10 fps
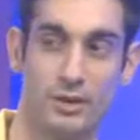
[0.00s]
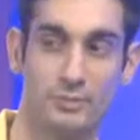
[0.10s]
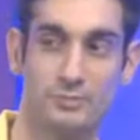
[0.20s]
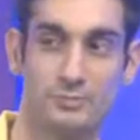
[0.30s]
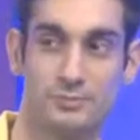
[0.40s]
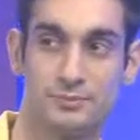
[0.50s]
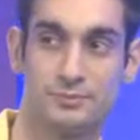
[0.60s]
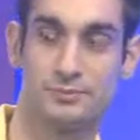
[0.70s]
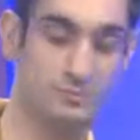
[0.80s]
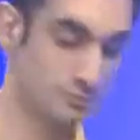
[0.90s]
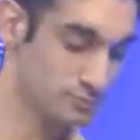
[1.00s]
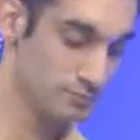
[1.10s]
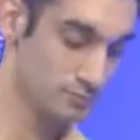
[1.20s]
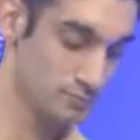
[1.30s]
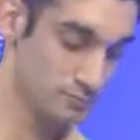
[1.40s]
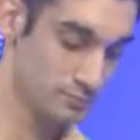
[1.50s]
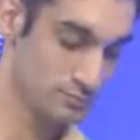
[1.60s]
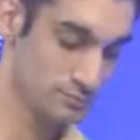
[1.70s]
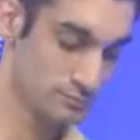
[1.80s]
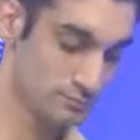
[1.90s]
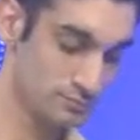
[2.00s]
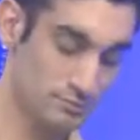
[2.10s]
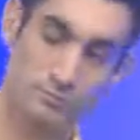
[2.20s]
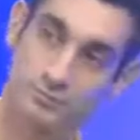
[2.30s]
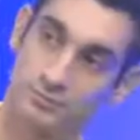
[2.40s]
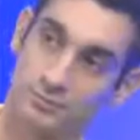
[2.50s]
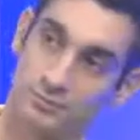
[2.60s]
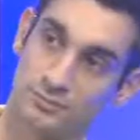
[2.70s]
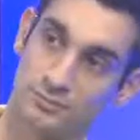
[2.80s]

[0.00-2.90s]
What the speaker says: That Netherlands win 2-9, and